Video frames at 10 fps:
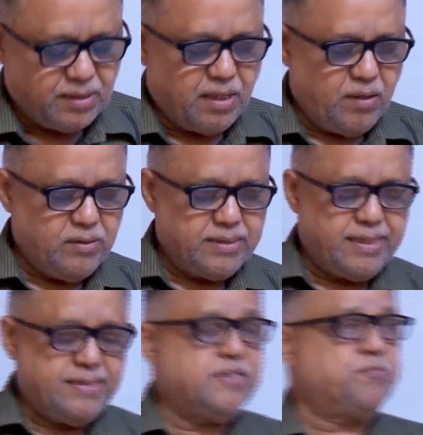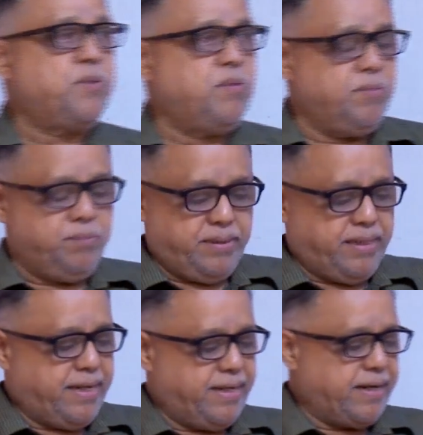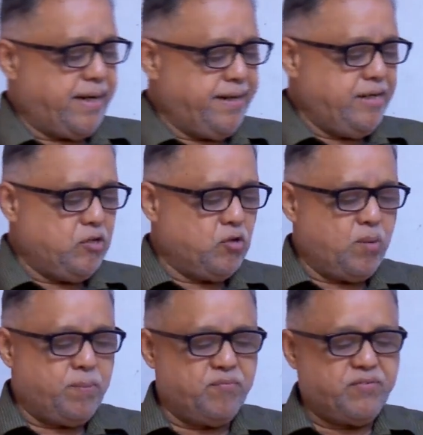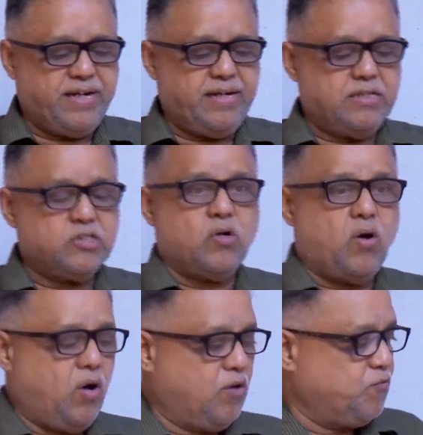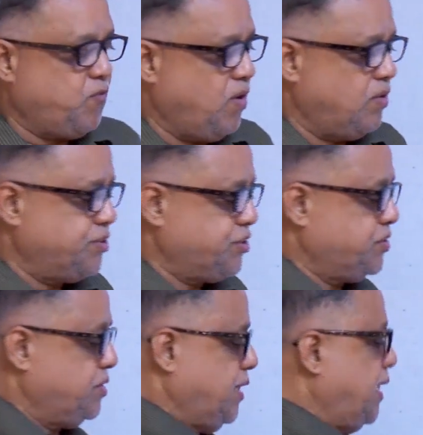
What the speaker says: Now we will take this problem. A raindrop of radius or falls.